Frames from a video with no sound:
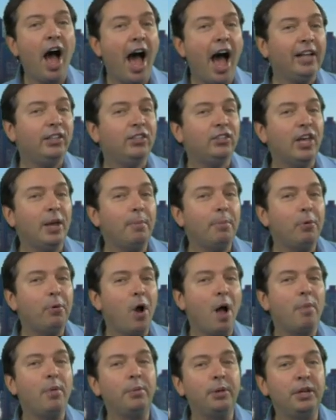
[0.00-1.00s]
I'd say
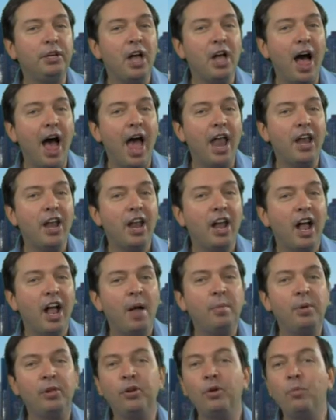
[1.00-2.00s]
probably not.
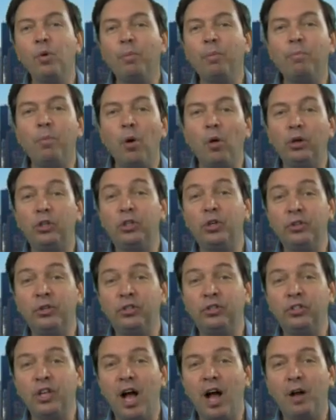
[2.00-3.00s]
I'm a little more bullish on
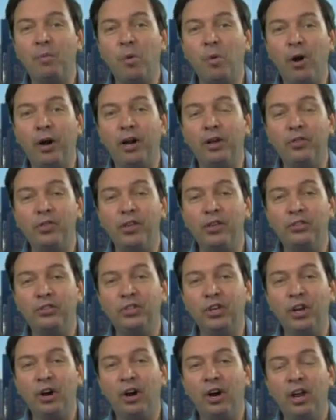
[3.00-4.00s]
the stock market
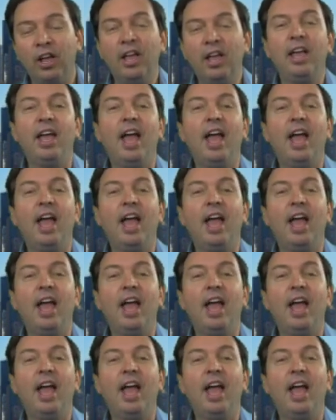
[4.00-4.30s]
this year,